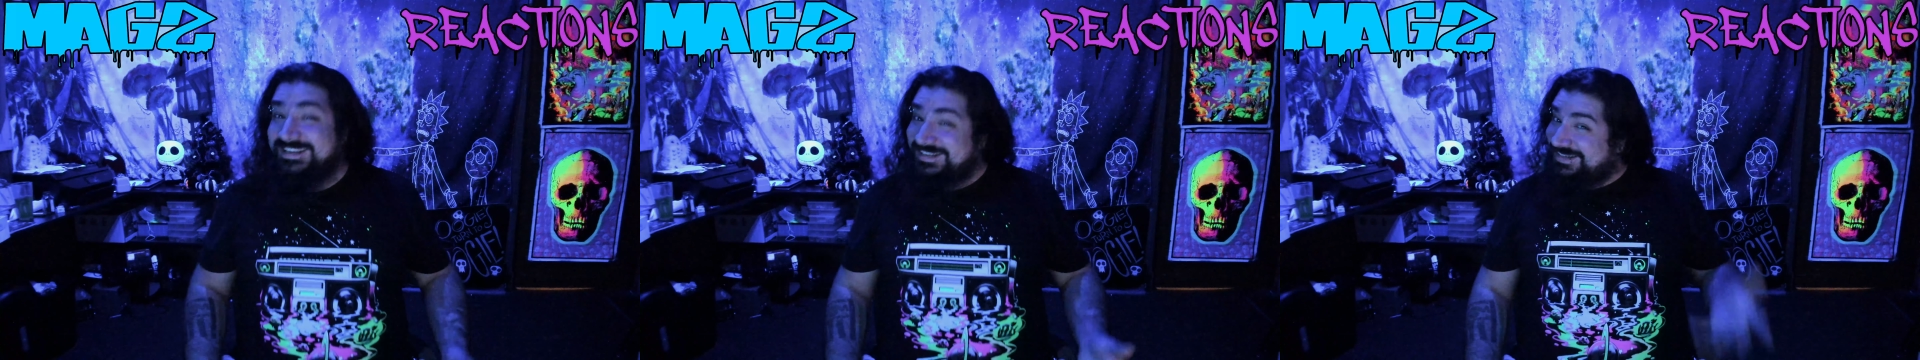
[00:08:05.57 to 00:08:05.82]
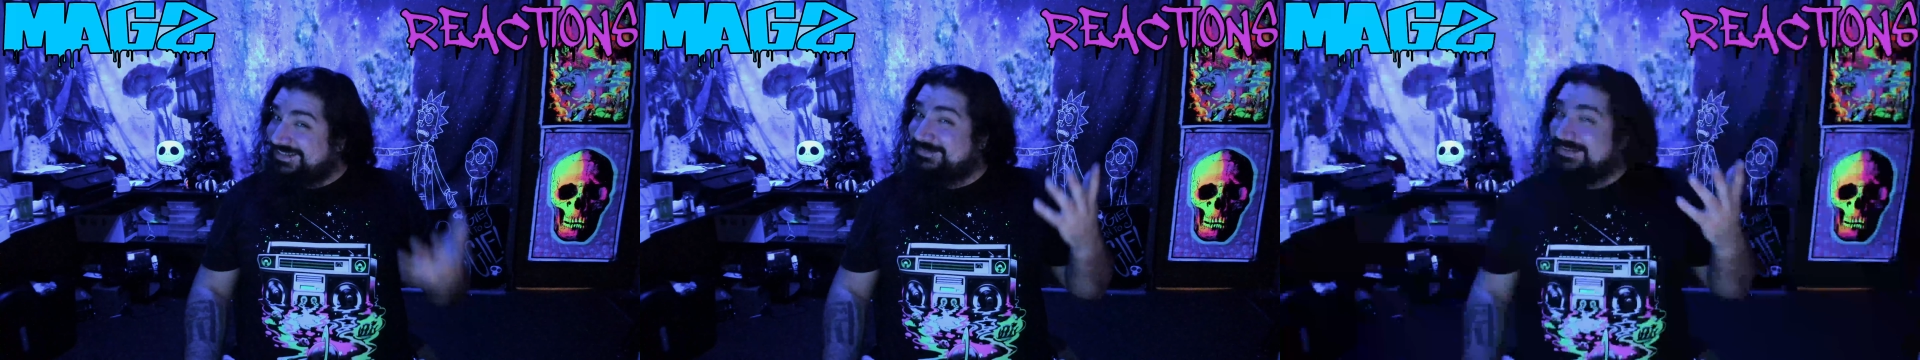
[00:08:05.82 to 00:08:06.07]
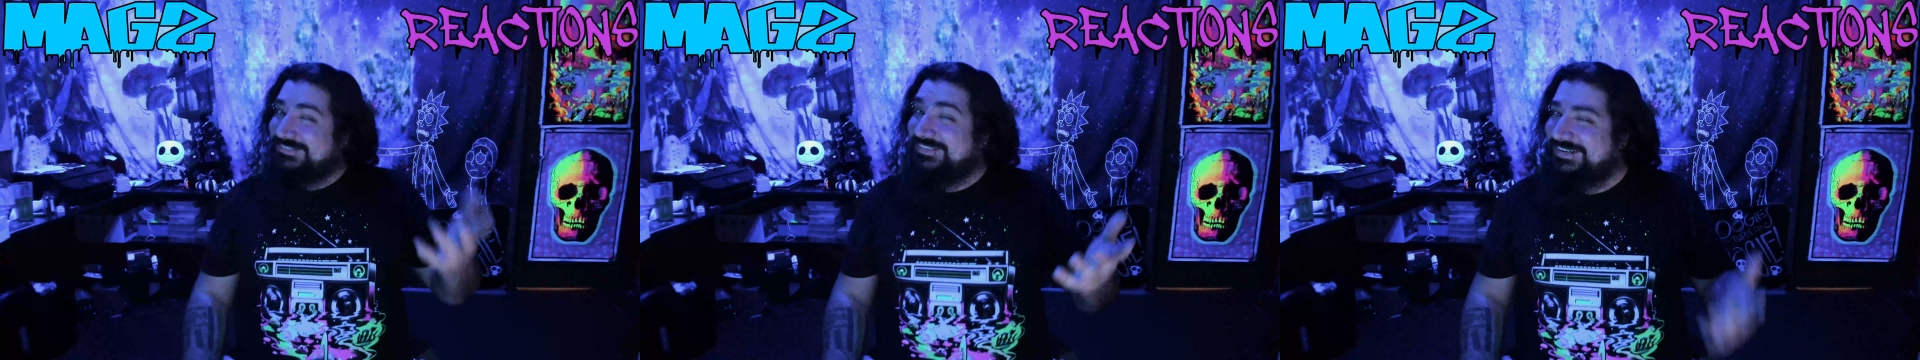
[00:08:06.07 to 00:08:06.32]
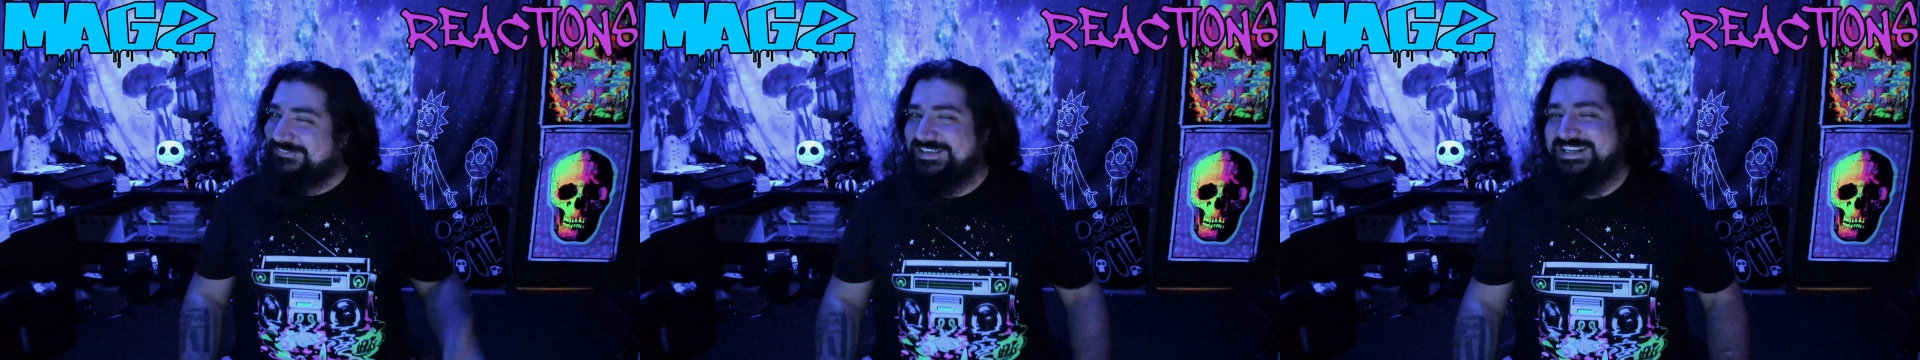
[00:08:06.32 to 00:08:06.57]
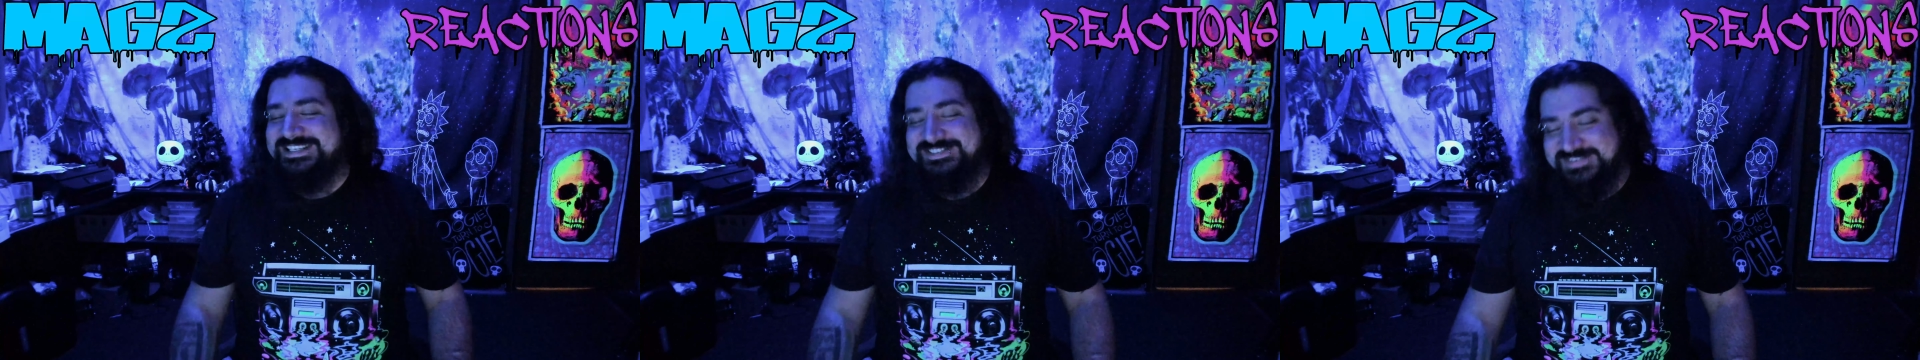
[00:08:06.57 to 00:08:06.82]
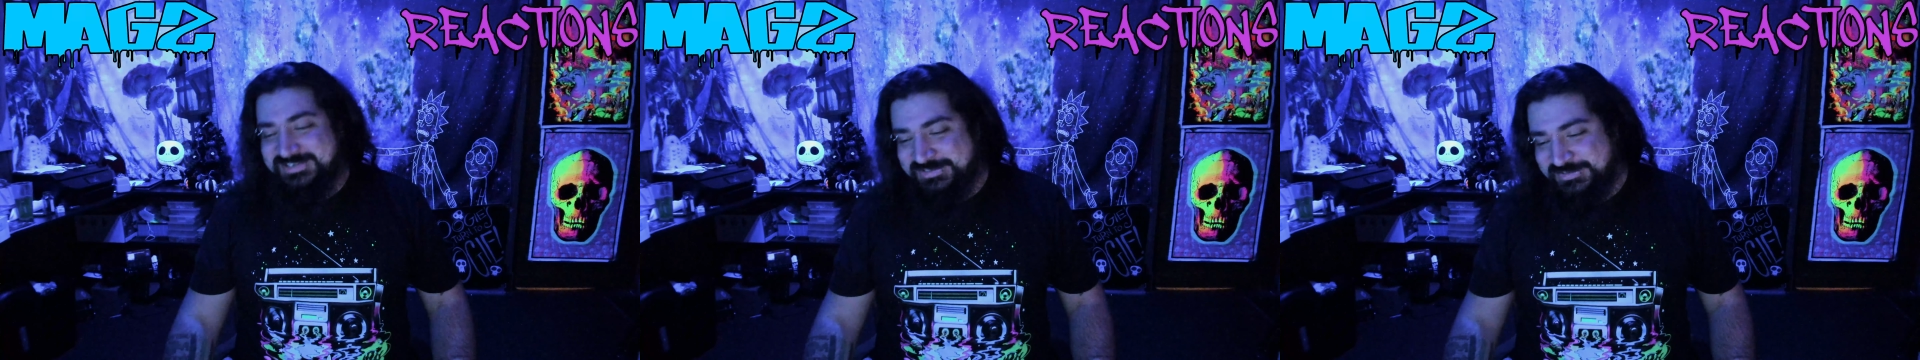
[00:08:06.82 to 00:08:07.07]
you can make a recommendation with
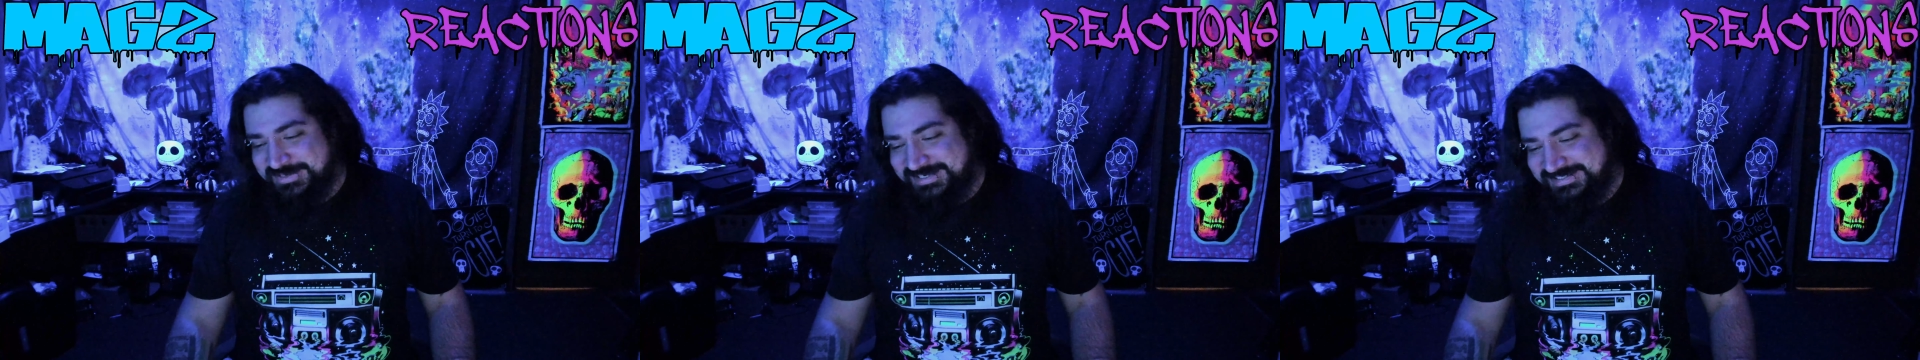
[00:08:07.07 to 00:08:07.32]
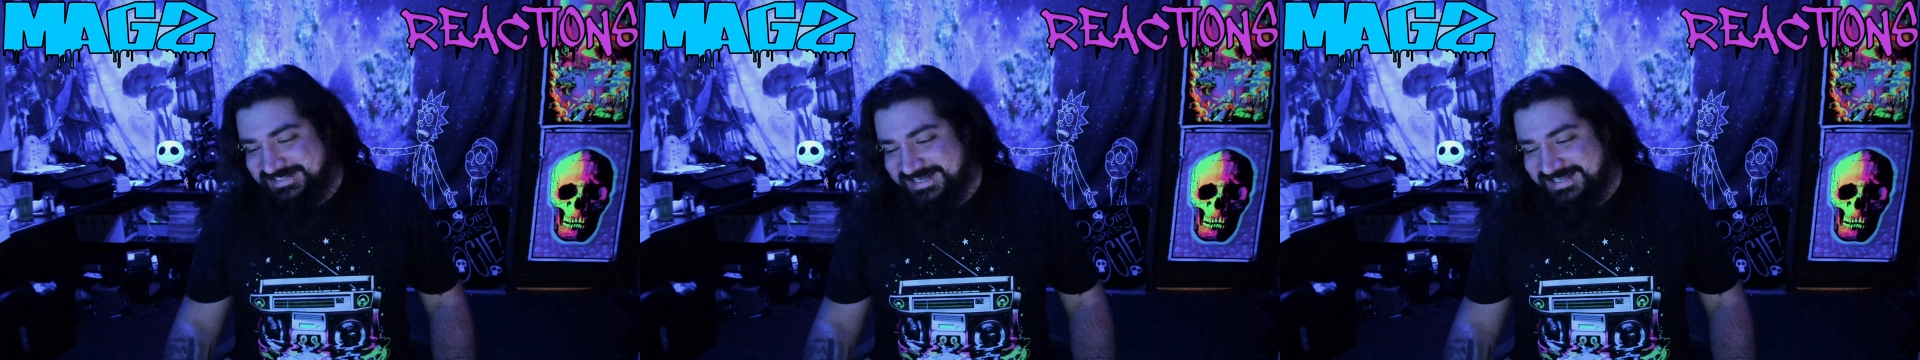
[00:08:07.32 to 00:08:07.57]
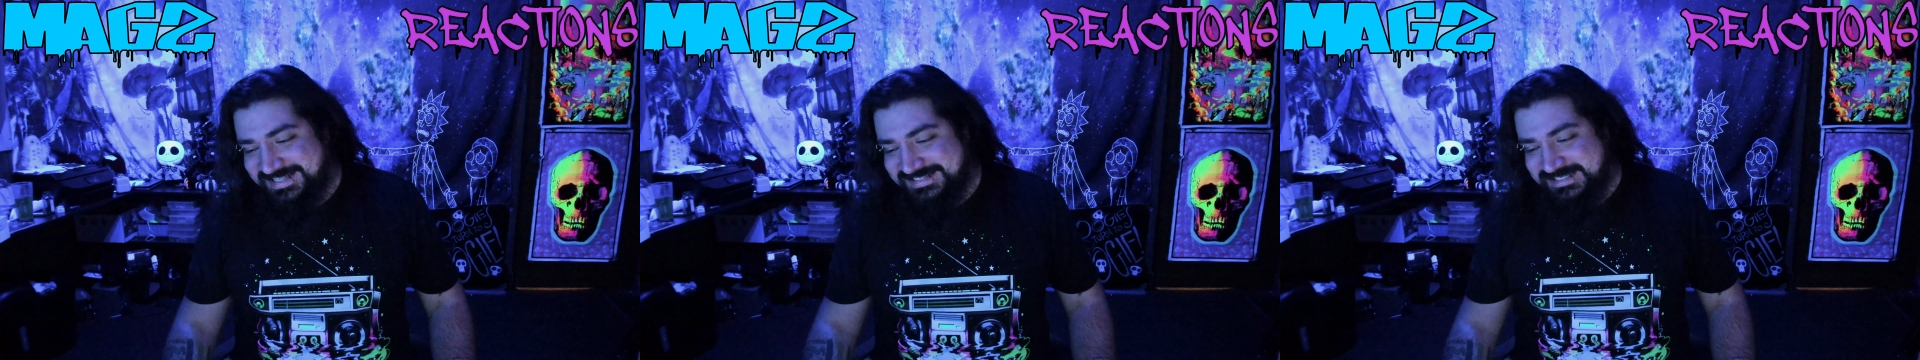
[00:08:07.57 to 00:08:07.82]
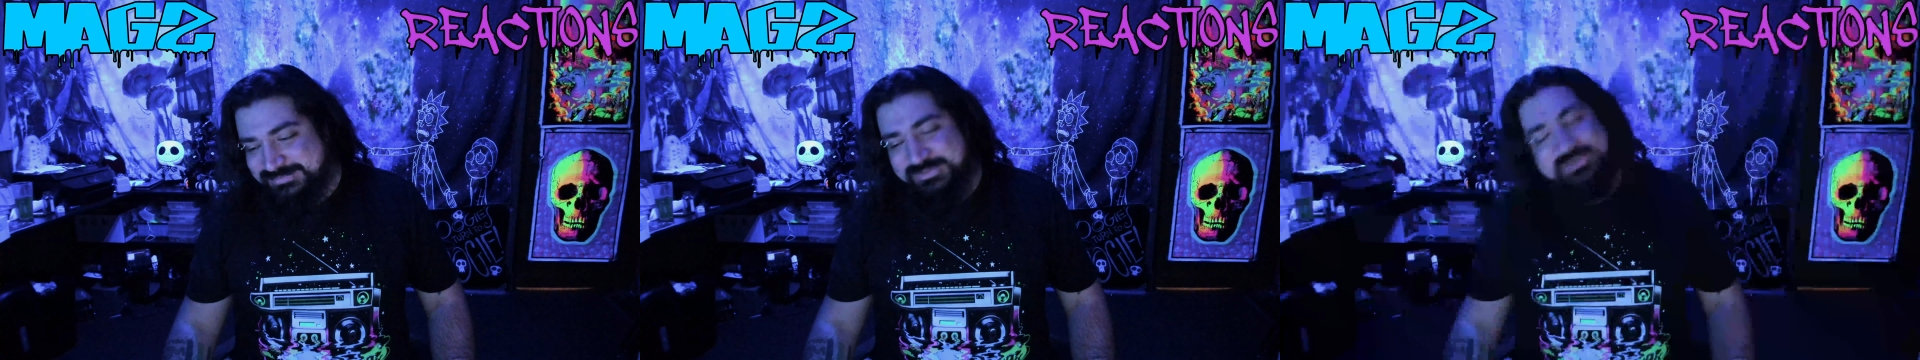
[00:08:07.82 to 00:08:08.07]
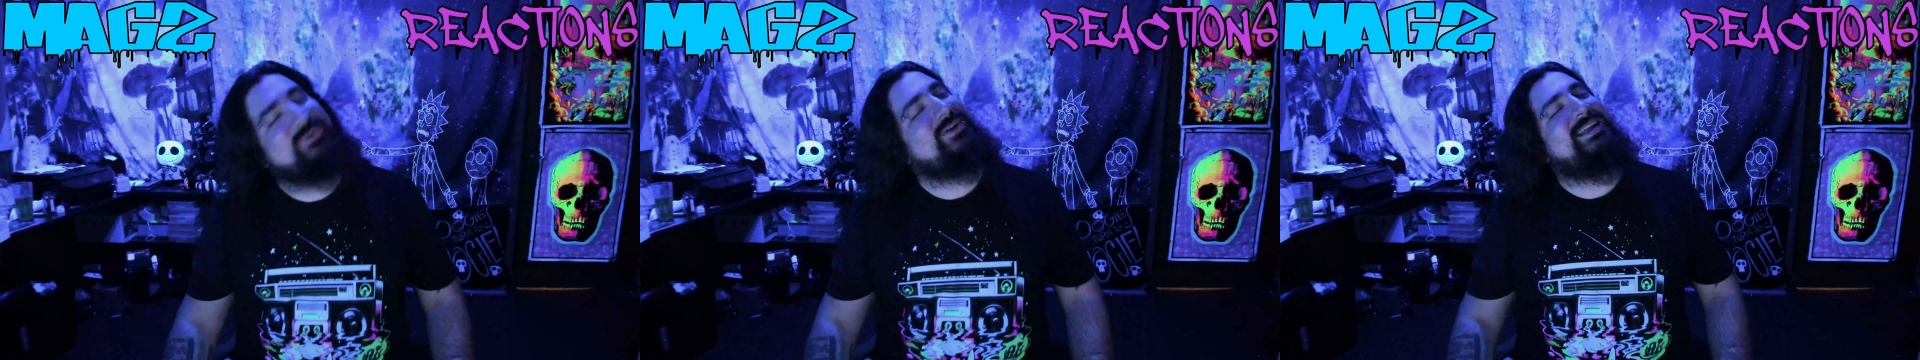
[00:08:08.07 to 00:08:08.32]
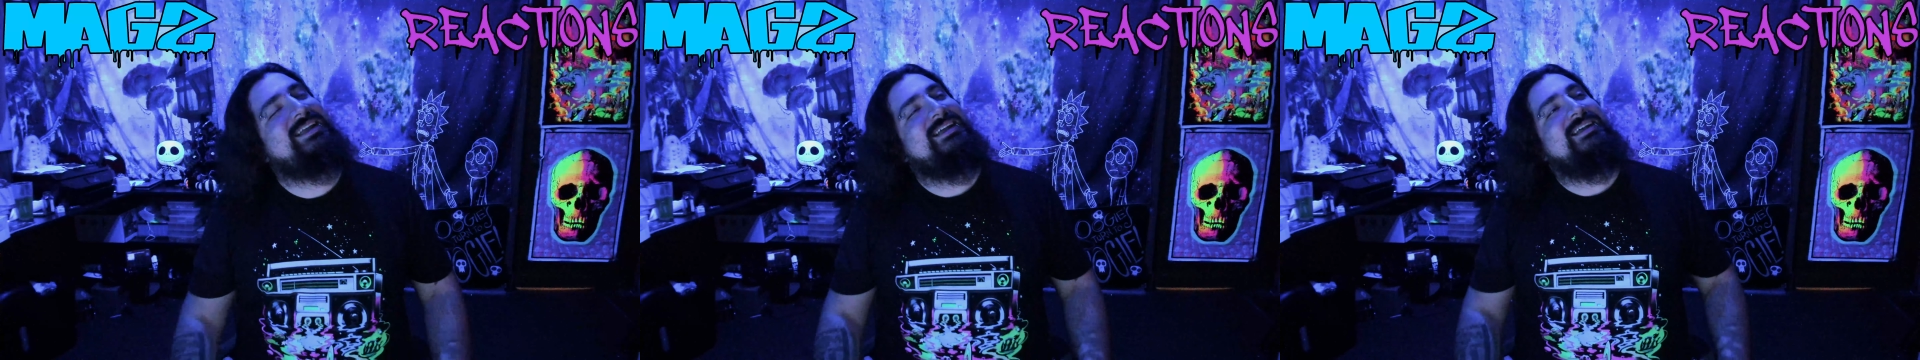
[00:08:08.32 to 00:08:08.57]
your donation, and that takes priority.